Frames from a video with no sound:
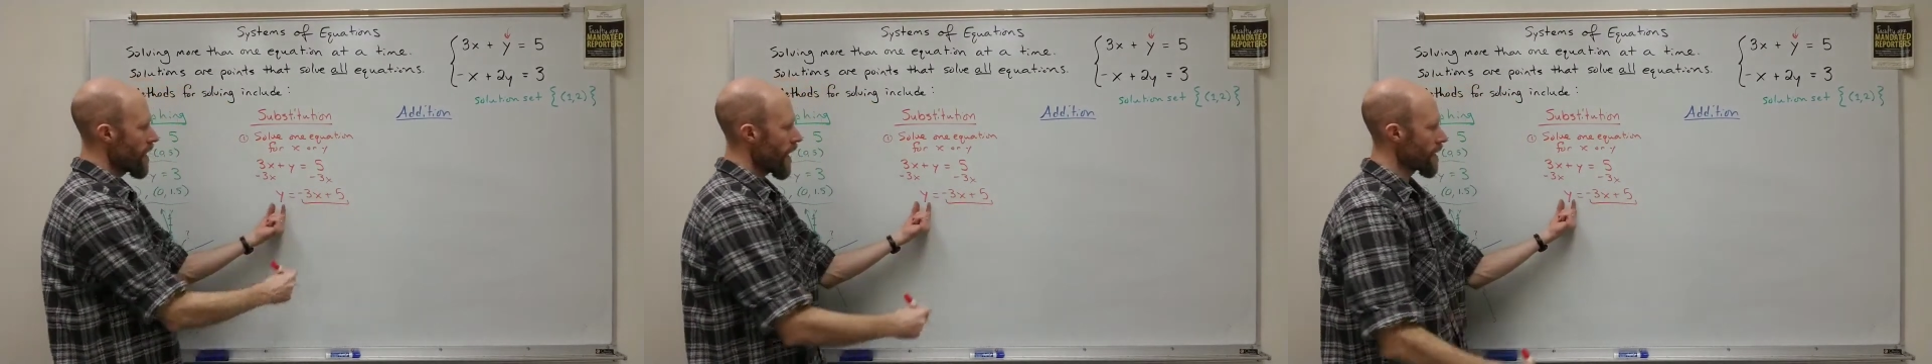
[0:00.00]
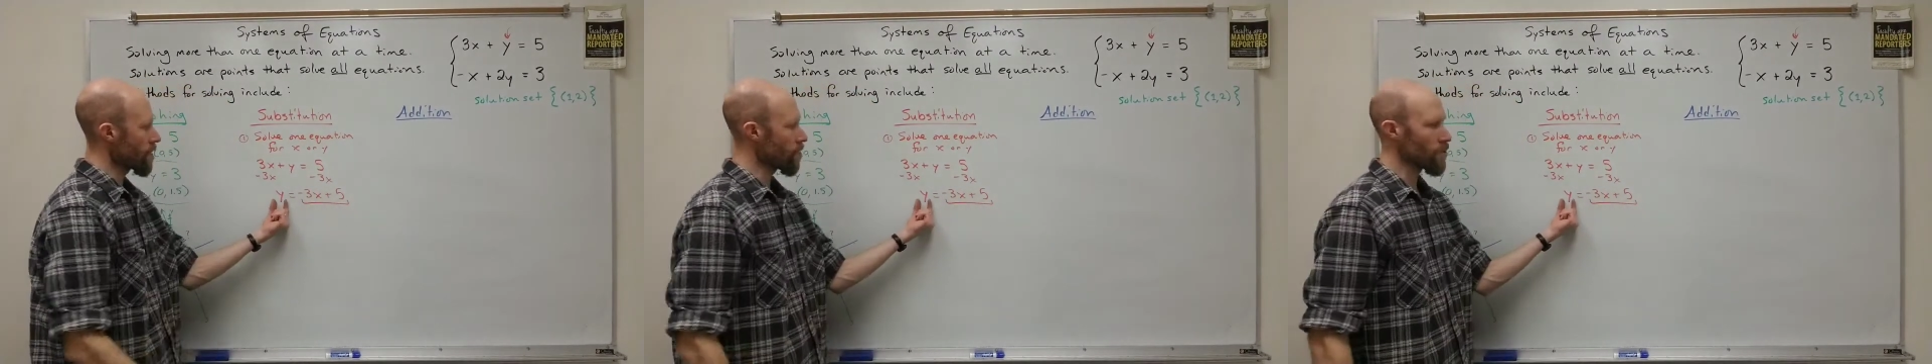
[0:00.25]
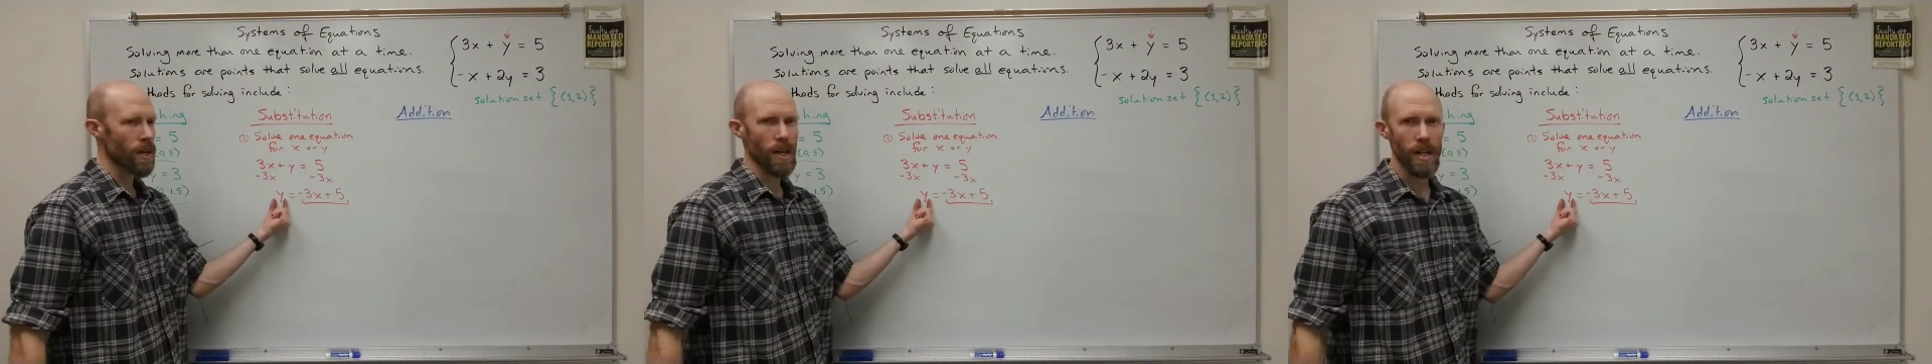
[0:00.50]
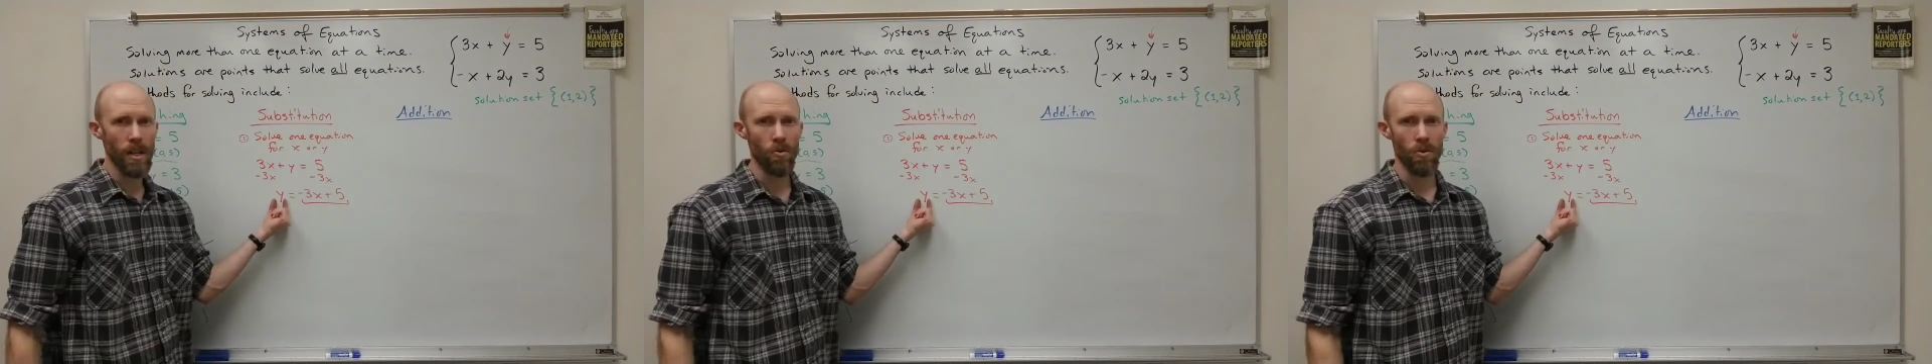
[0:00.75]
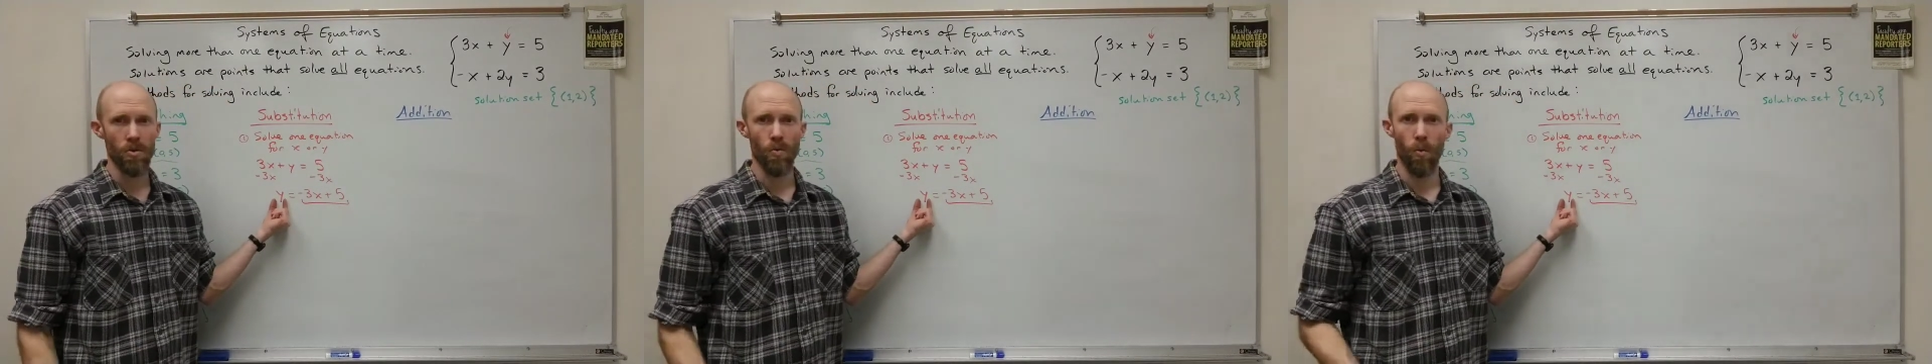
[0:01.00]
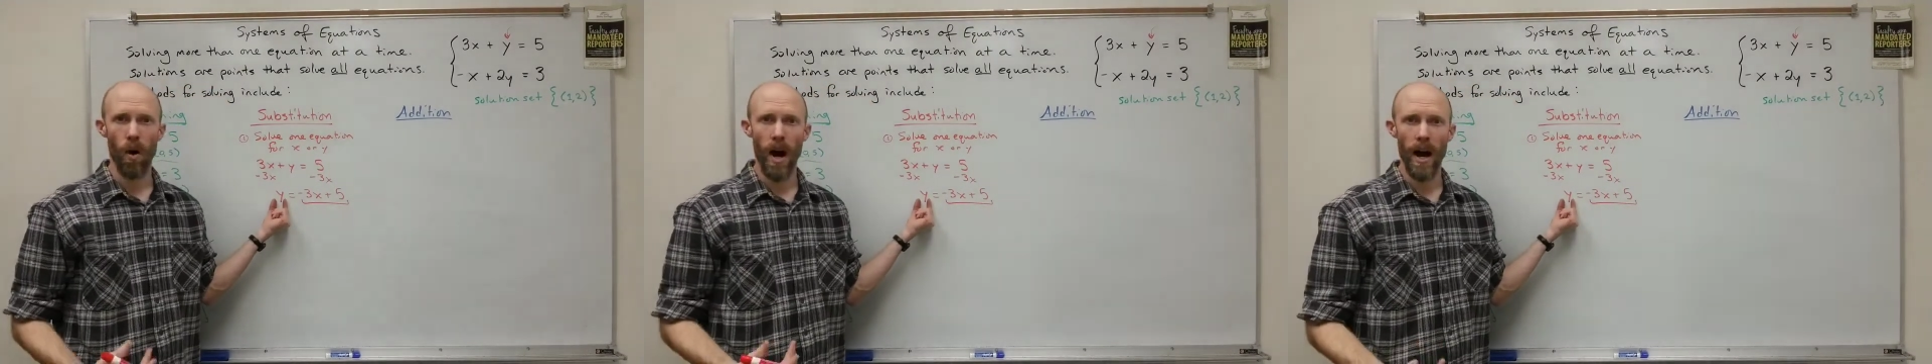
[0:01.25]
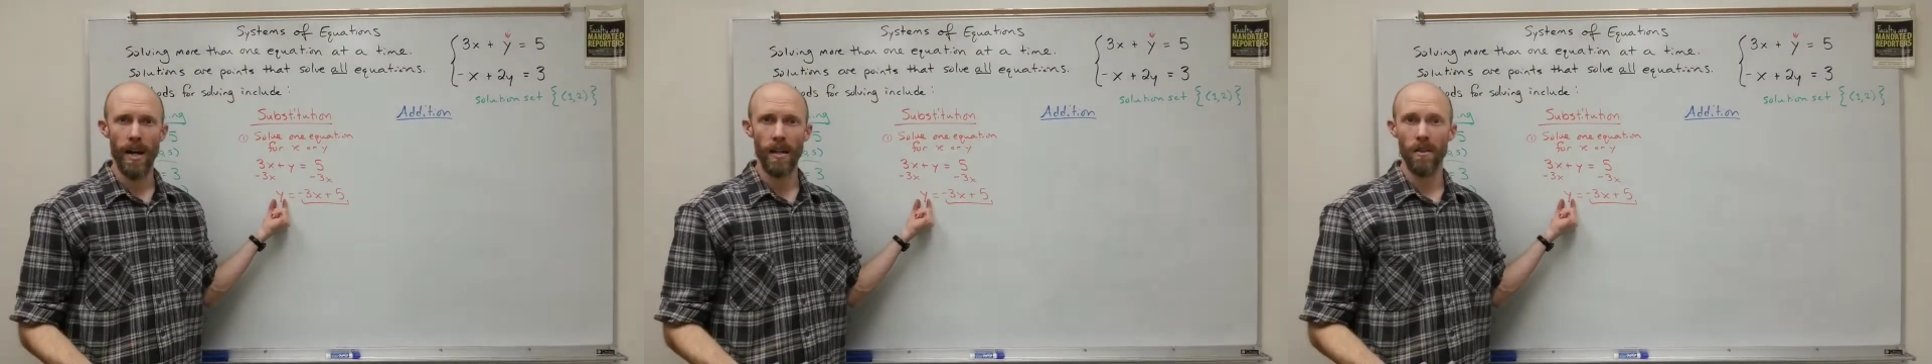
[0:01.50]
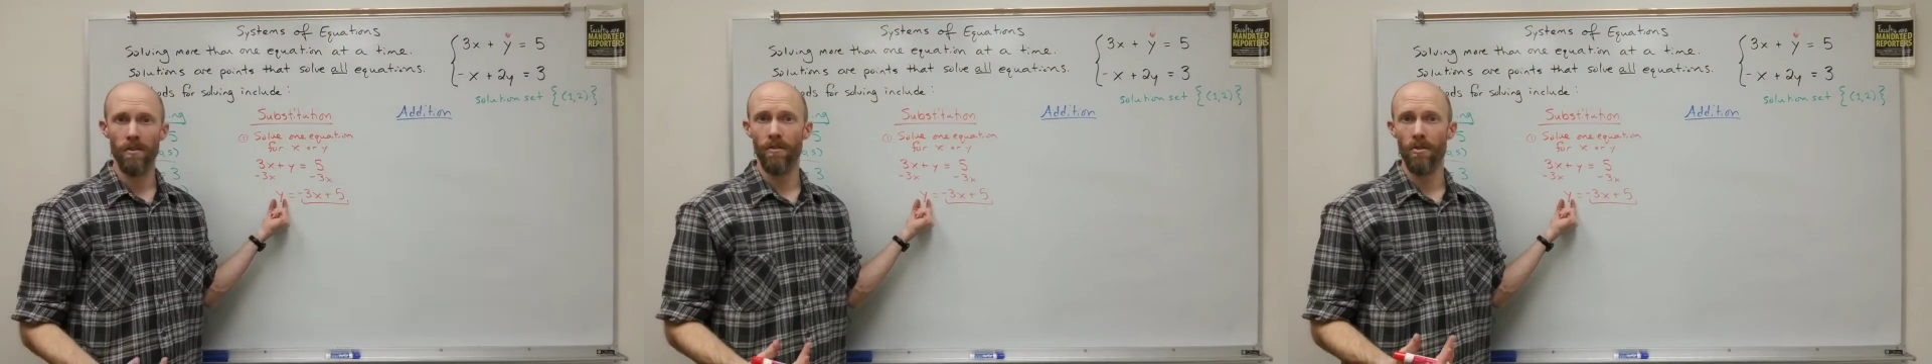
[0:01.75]
I know that it equals y in
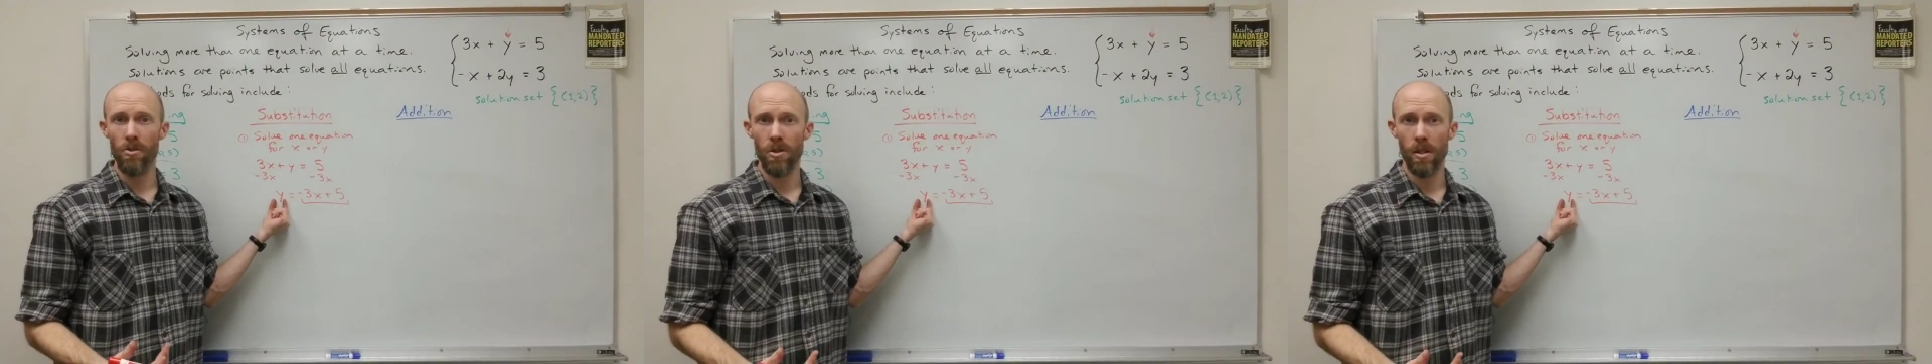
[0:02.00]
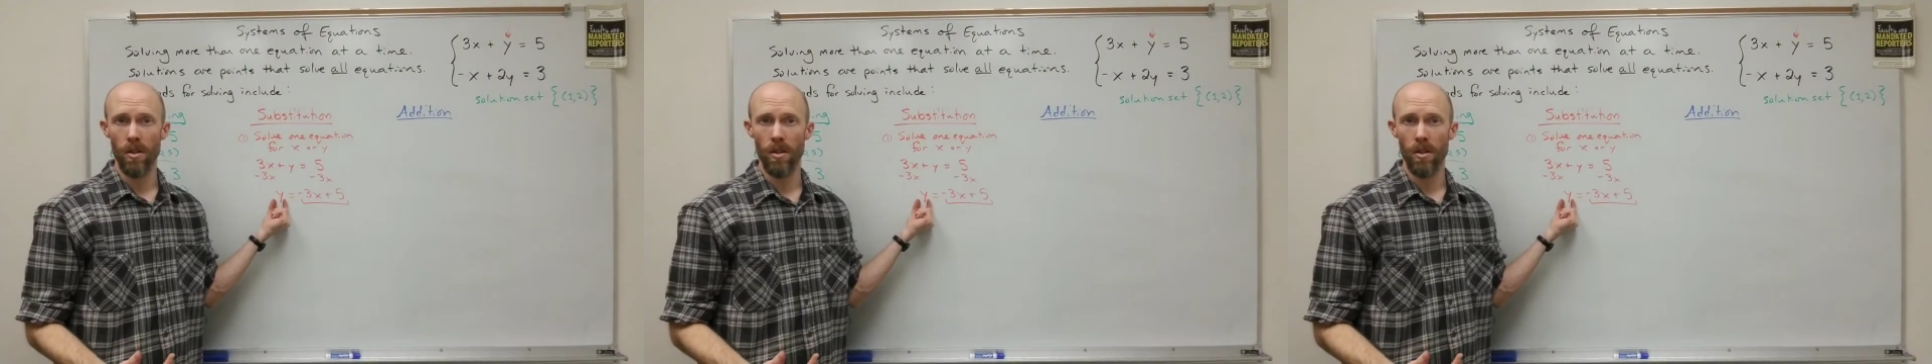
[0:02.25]
the first